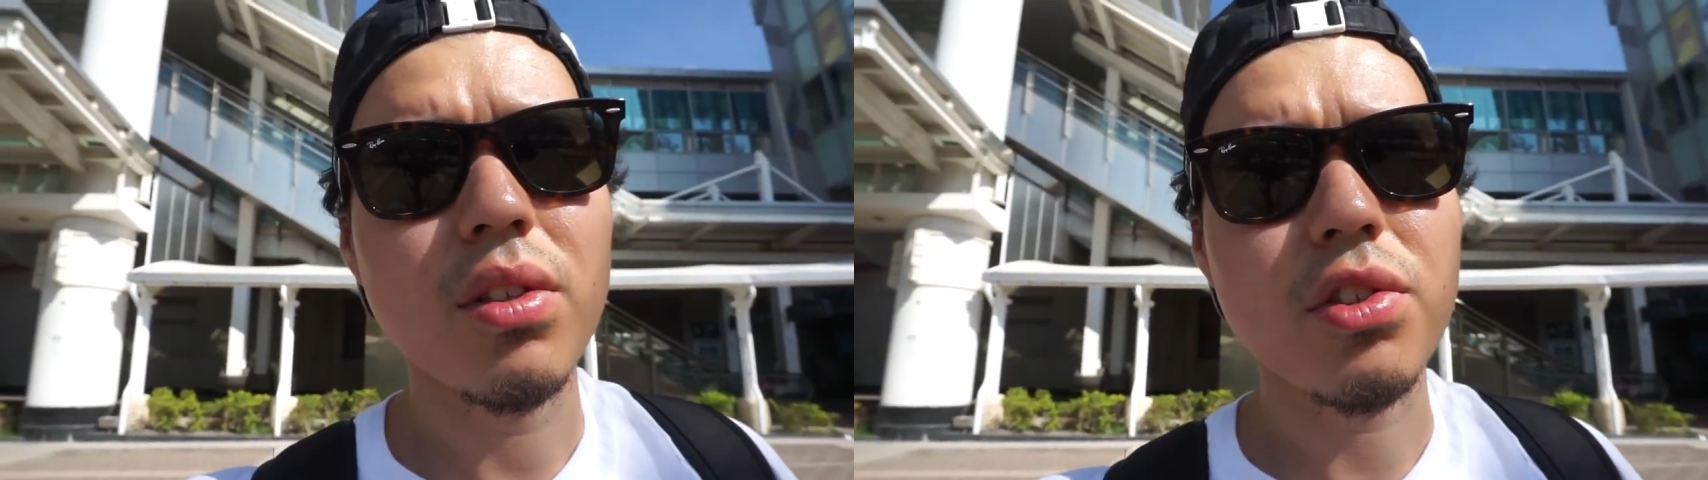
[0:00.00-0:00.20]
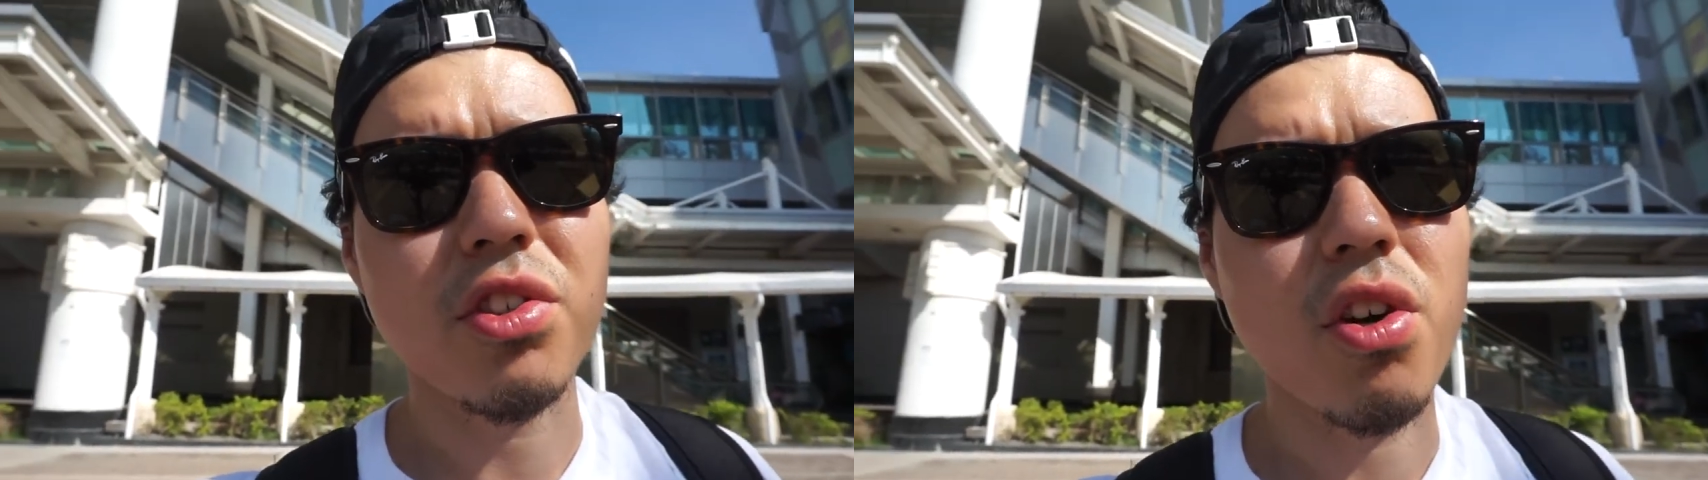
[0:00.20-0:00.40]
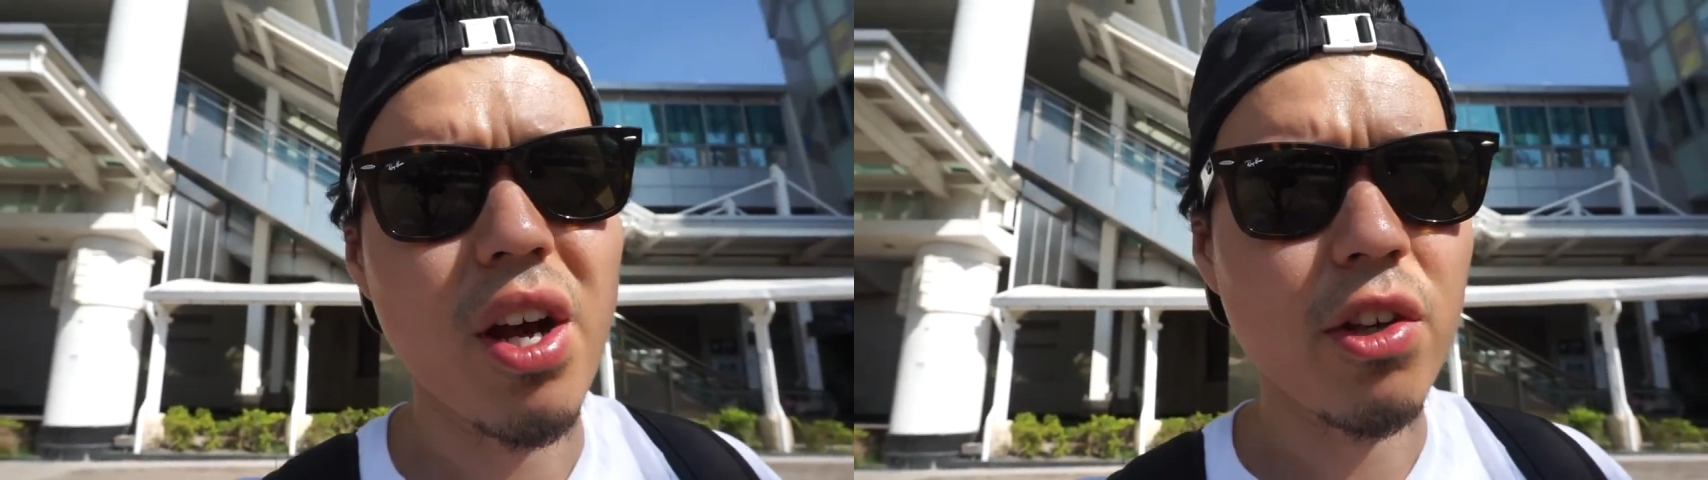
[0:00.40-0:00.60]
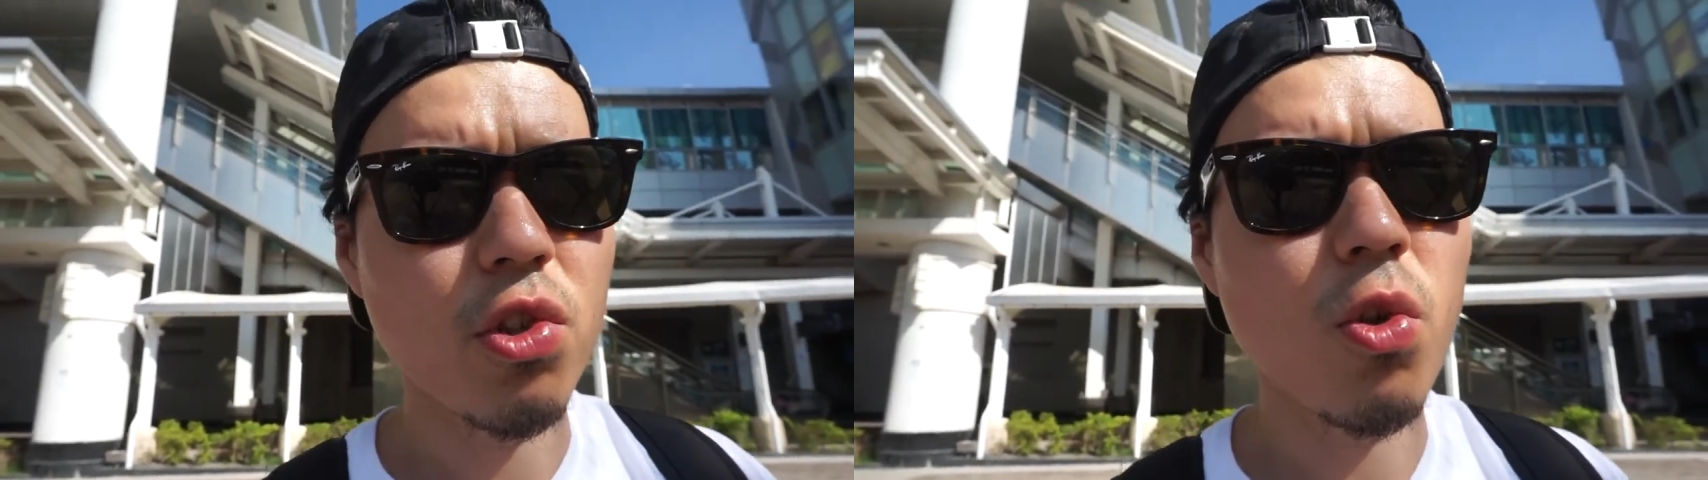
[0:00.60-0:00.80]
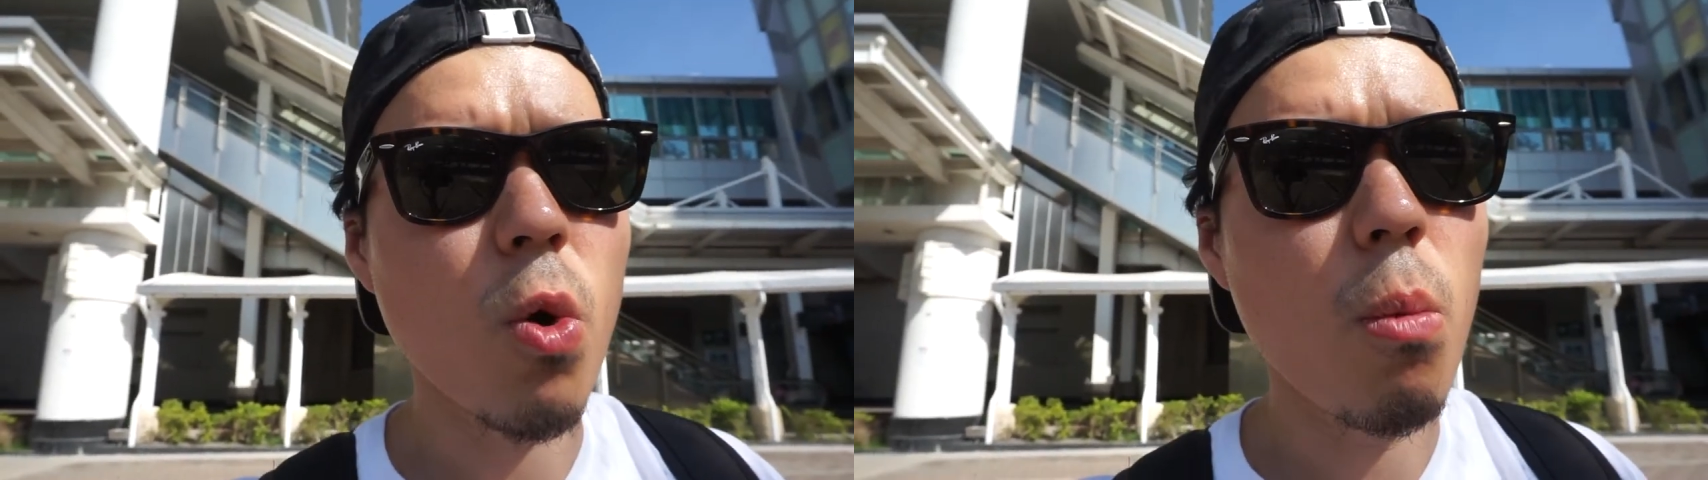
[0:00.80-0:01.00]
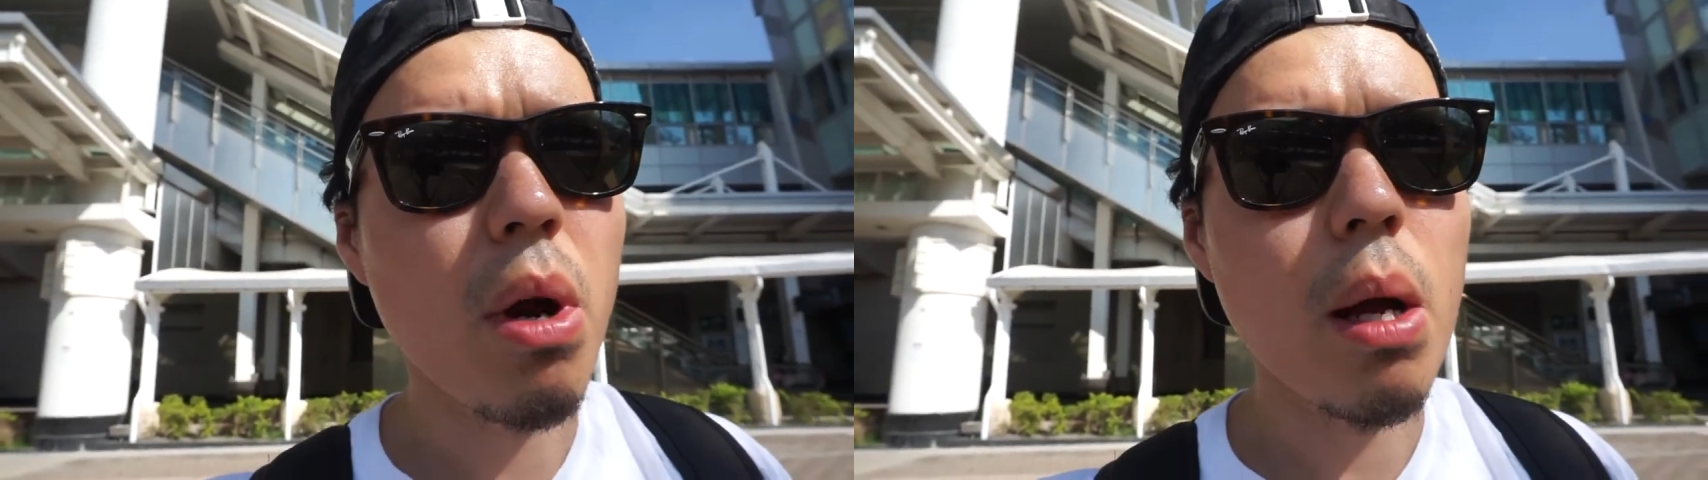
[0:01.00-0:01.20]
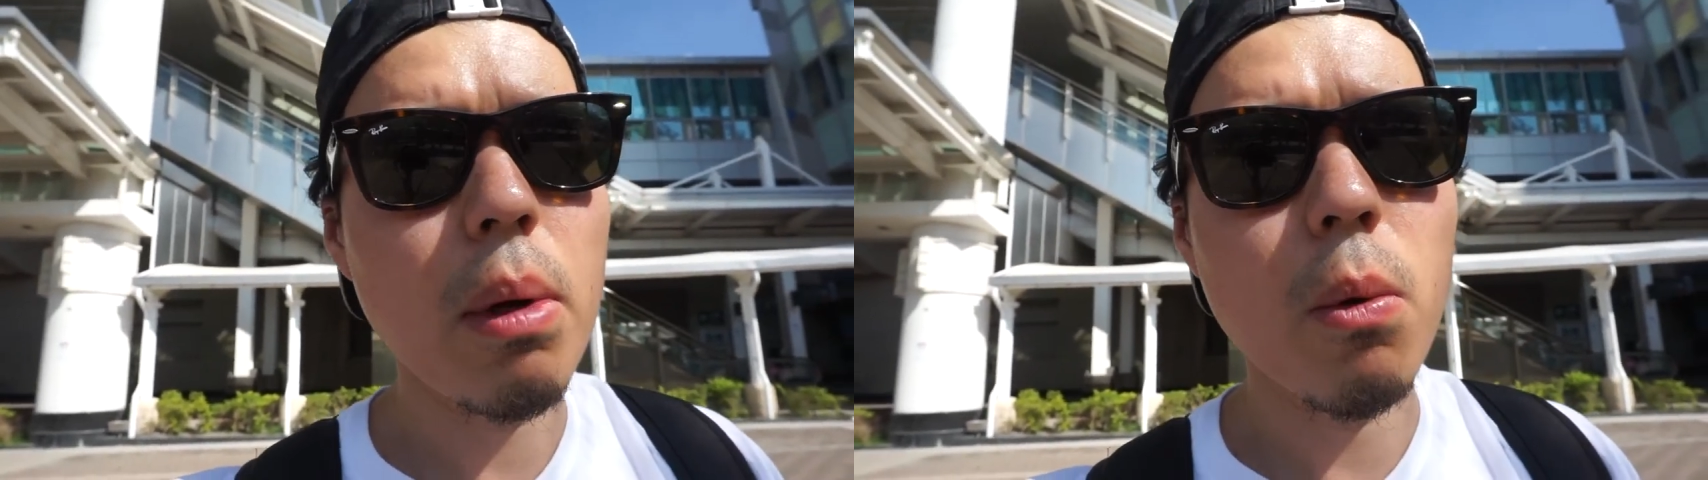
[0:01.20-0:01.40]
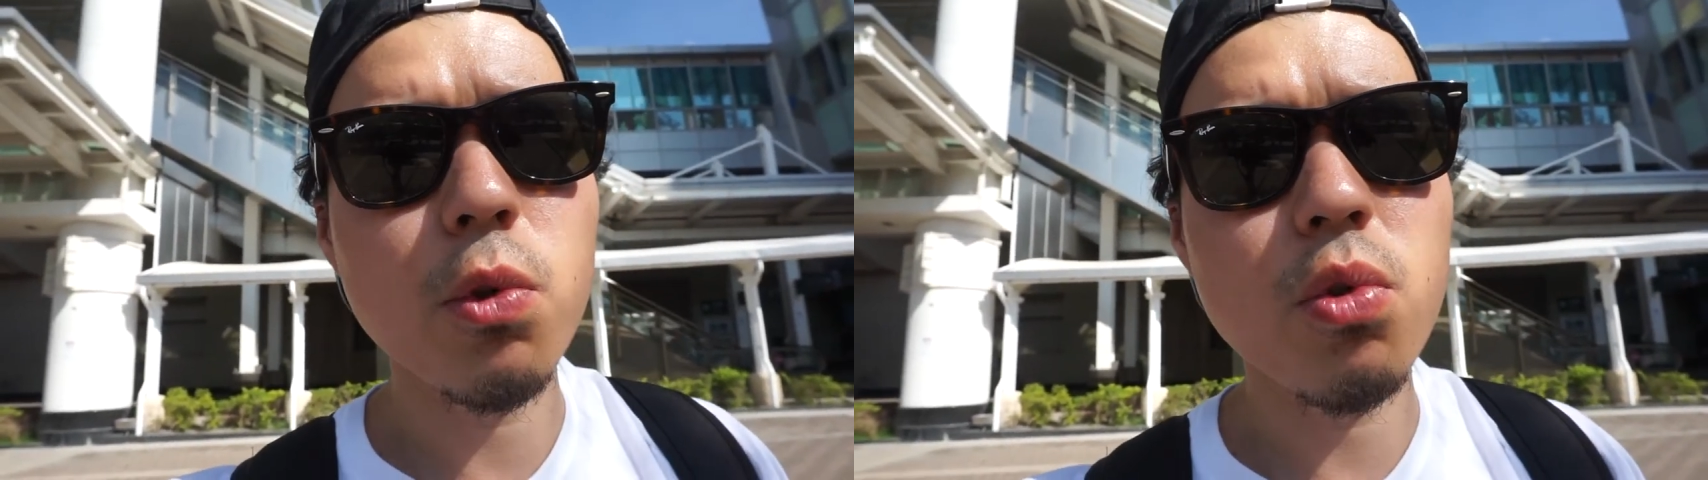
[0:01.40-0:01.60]
So I used Google Map,
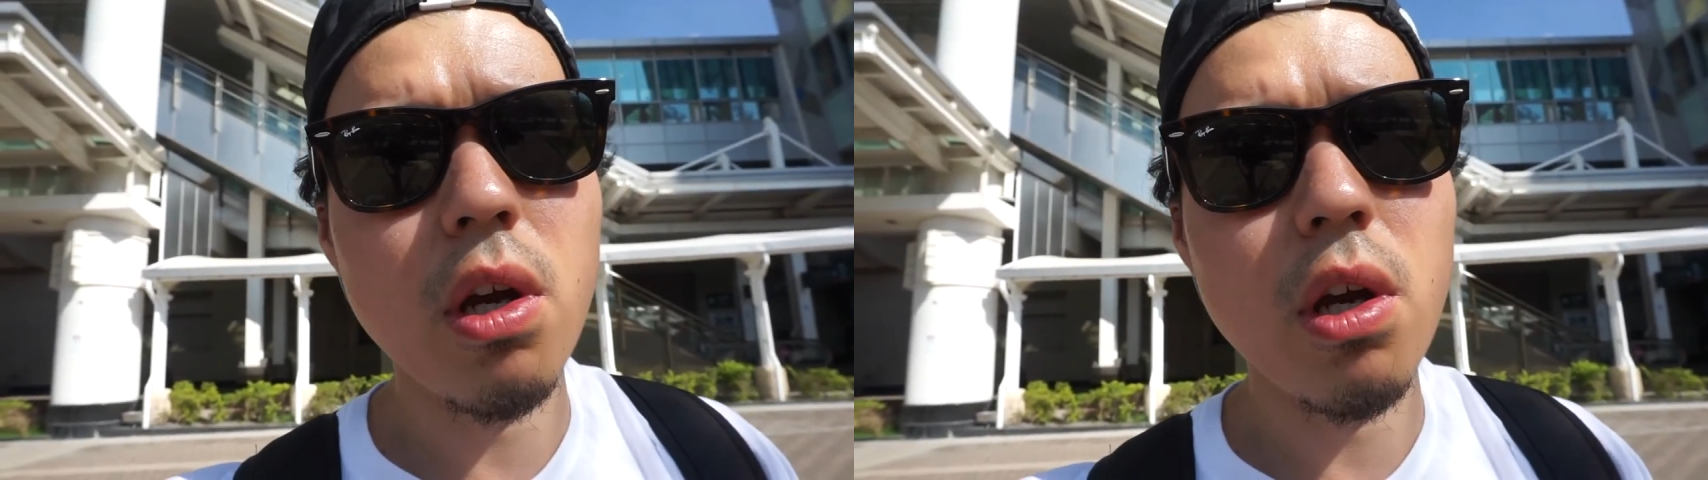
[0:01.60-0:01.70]
I was,